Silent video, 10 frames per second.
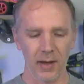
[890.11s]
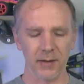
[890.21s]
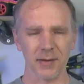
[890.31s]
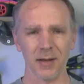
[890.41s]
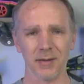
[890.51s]

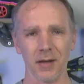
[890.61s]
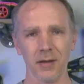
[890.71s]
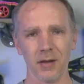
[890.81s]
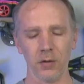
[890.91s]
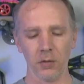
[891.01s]
Instead of
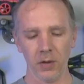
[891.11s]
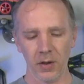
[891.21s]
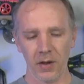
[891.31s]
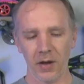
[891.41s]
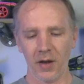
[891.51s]
telling you
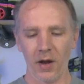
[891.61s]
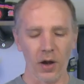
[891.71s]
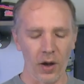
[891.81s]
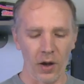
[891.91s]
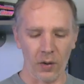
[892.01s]

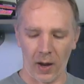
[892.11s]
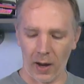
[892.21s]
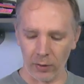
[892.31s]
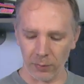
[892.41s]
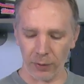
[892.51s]

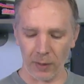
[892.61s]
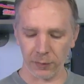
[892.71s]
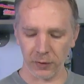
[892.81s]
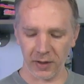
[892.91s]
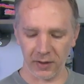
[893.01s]
how to
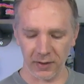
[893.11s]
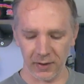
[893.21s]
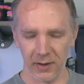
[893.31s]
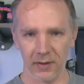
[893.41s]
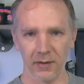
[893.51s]
properly clean
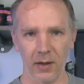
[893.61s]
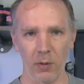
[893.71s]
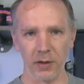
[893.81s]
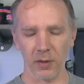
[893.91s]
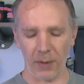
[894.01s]
it, they
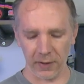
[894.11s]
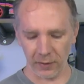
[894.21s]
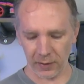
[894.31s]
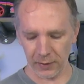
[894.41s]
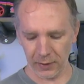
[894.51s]
want you to buy their
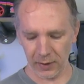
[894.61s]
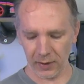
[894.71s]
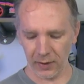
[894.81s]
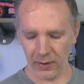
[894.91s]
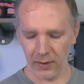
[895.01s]
cleaning
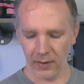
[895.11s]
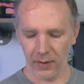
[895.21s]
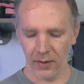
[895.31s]
kit.